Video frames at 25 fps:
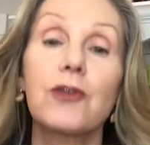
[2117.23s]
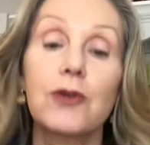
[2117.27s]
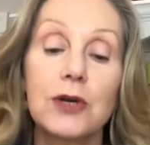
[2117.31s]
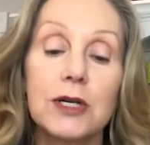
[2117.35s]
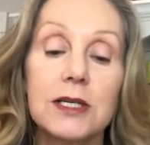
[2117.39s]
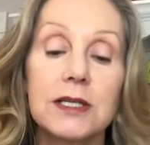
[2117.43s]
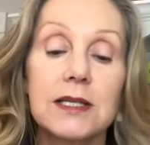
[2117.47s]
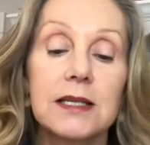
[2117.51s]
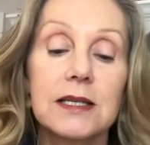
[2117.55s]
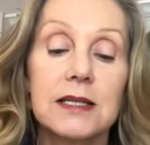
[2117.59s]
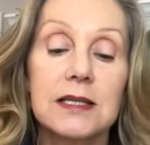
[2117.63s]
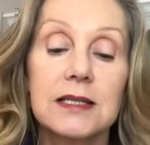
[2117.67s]

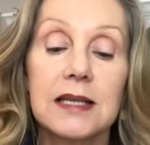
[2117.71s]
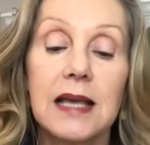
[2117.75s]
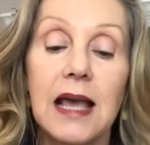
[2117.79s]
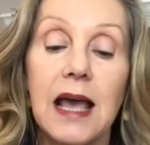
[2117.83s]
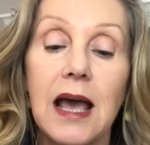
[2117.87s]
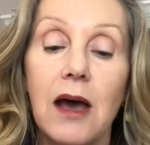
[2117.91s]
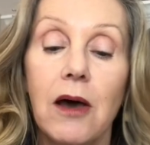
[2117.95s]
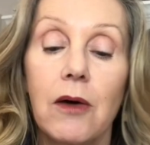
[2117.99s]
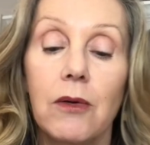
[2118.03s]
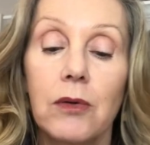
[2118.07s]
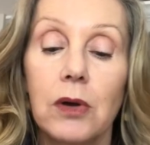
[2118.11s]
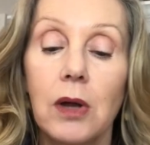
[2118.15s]
36
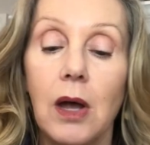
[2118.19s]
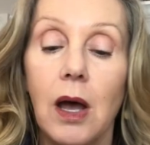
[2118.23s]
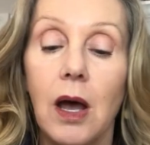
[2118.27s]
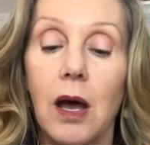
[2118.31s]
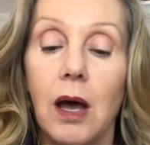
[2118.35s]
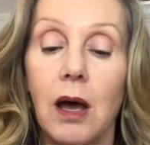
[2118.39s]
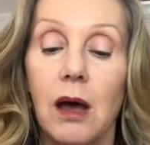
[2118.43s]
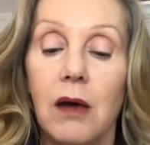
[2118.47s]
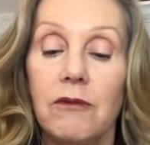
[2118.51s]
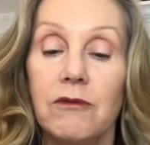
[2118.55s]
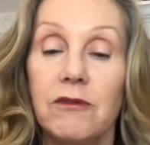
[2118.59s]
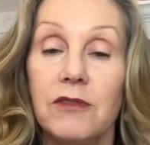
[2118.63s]
count
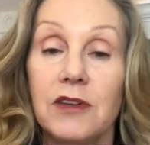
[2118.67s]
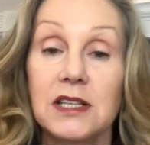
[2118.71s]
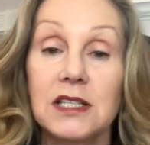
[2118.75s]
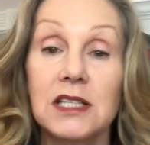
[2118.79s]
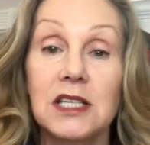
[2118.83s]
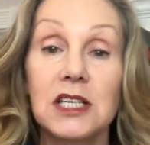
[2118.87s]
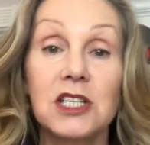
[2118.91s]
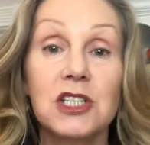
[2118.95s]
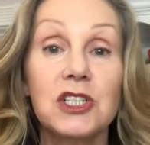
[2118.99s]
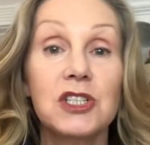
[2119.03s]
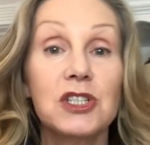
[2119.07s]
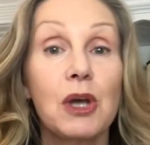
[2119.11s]
uh,
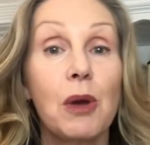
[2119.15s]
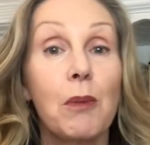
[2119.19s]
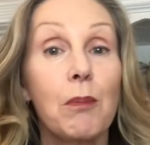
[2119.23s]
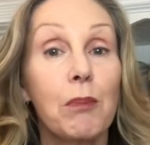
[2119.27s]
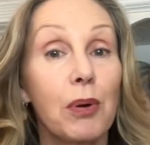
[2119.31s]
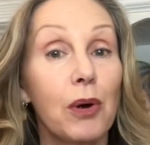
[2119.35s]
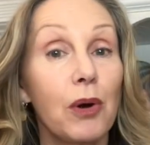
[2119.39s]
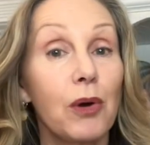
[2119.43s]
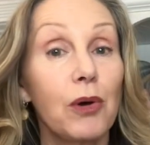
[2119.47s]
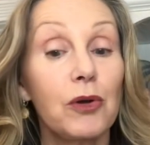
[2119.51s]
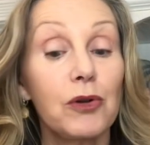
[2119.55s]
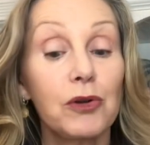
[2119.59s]
vintage
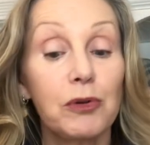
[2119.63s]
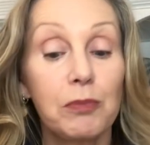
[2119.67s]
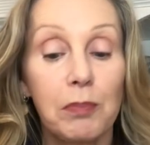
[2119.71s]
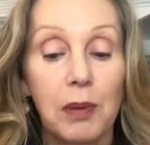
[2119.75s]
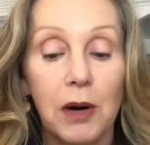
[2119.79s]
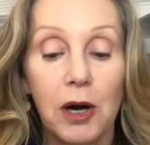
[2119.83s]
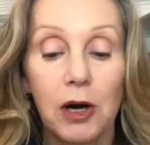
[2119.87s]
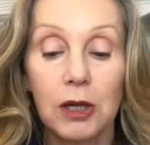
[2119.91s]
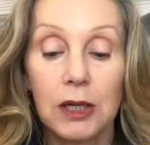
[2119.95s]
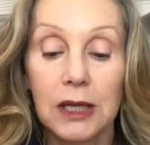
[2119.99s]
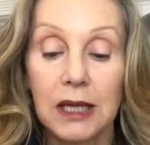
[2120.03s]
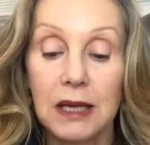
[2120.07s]
pearled
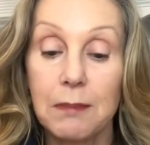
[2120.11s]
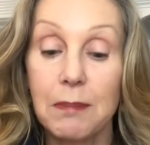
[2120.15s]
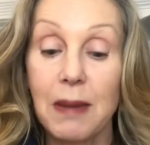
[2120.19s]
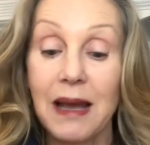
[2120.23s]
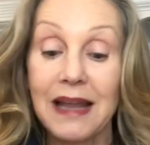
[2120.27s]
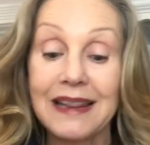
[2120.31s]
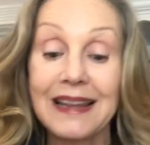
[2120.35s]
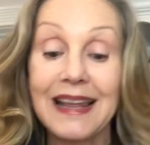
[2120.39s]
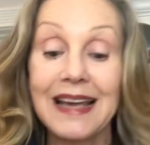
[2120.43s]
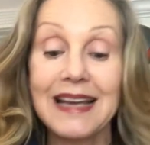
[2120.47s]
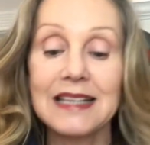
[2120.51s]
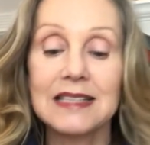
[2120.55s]
barley
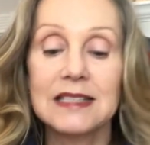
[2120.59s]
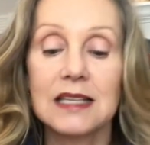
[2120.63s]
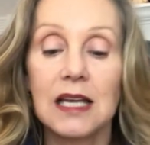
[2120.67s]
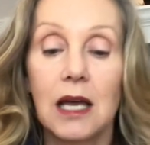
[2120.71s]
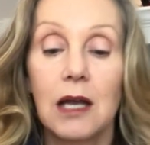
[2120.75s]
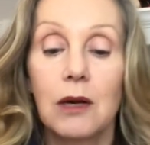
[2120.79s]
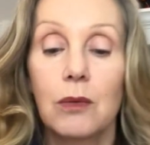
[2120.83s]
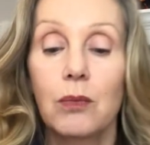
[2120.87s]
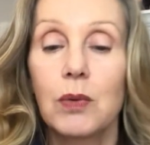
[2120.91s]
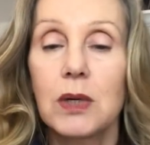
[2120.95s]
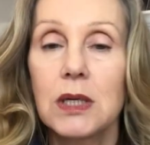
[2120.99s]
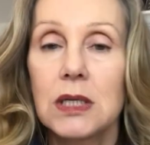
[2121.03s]
by
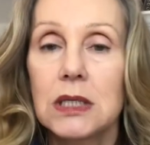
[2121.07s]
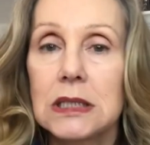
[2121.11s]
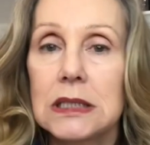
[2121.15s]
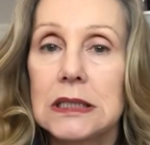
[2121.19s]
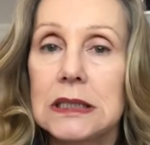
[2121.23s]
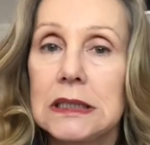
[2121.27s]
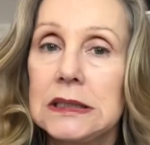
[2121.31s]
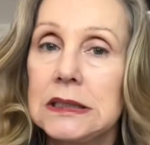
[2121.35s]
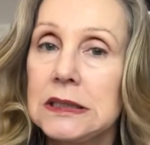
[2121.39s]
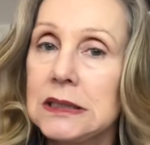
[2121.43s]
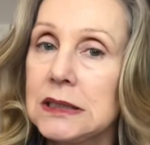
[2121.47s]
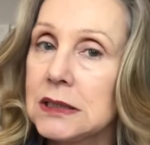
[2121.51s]
Lakeside,
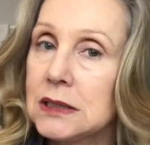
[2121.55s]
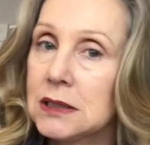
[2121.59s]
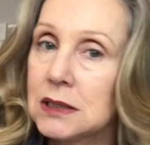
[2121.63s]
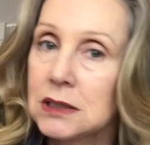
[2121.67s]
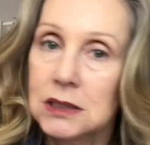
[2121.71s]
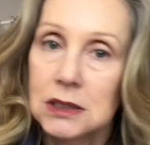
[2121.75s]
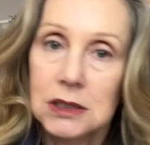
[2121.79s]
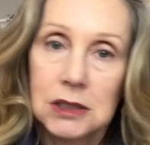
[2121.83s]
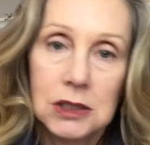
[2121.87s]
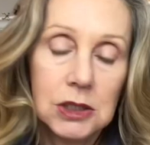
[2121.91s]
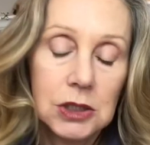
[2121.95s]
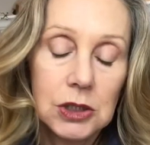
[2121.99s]
which
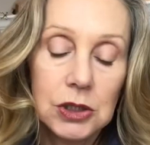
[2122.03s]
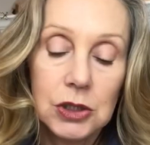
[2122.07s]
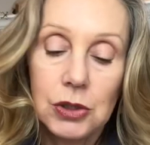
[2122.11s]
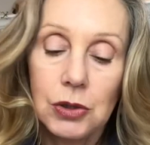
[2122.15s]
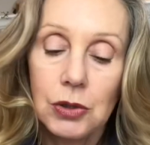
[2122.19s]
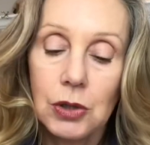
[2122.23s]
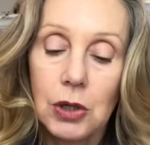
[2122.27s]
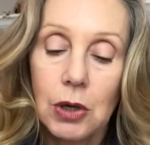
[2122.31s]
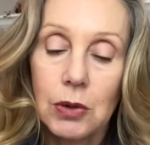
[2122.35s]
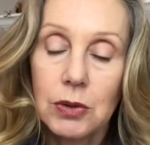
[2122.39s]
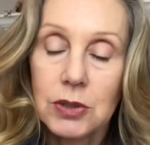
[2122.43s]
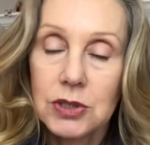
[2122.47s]

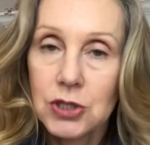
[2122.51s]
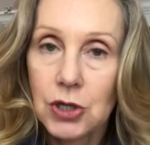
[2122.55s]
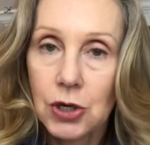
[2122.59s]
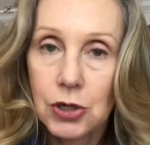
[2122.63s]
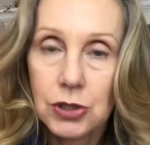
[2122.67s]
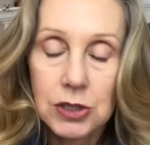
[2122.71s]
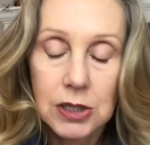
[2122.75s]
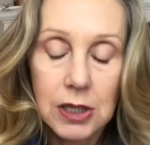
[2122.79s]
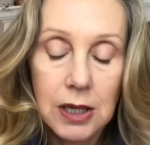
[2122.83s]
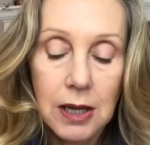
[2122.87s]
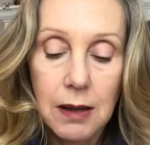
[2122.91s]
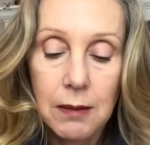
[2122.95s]
you know is
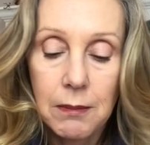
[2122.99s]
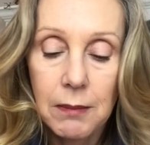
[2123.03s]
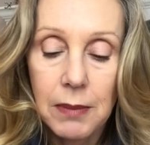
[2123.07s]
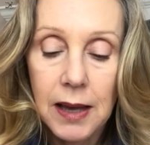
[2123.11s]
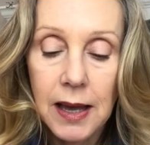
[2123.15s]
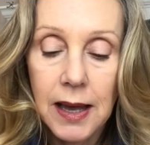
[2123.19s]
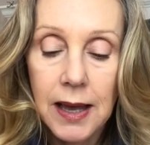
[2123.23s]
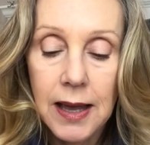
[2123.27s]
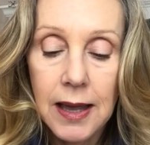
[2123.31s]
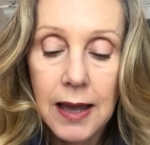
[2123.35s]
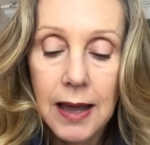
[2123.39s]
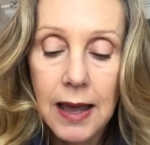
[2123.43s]
hard to come
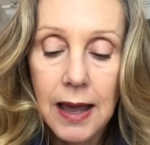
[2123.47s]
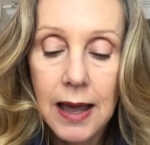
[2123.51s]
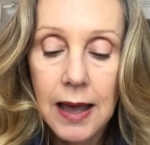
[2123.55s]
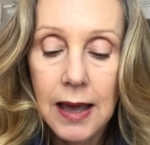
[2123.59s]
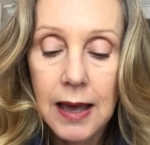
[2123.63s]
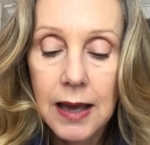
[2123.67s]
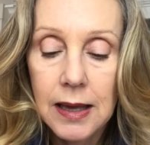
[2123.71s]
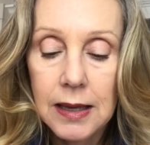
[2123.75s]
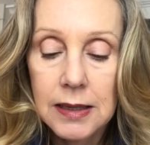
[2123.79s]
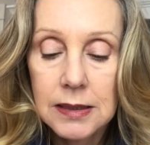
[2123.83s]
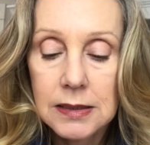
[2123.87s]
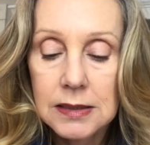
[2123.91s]
by.
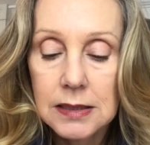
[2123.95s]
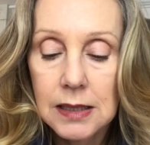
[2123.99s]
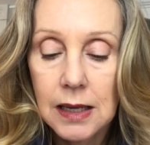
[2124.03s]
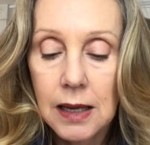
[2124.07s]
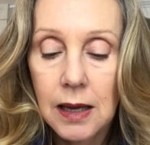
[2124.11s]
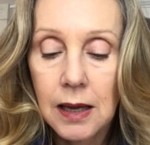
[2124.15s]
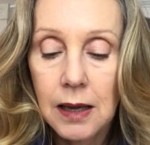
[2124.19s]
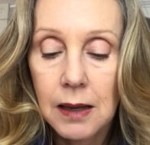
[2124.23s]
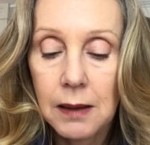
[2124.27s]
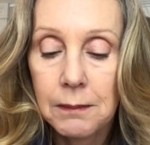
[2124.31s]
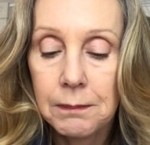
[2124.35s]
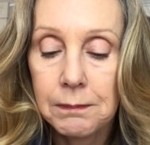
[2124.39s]
And
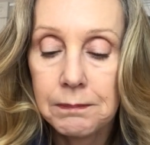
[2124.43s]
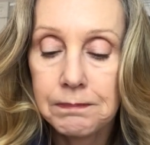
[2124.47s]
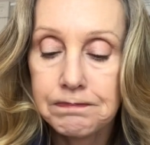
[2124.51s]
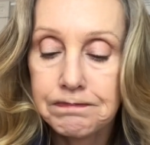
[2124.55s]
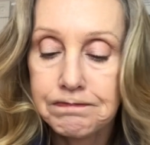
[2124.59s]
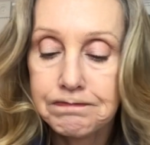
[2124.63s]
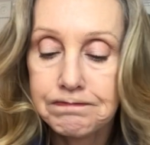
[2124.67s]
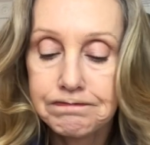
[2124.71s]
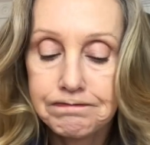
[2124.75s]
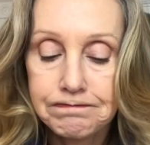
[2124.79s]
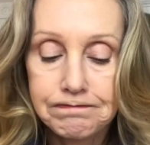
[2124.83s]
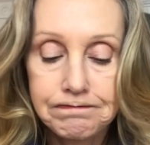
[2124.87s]
um,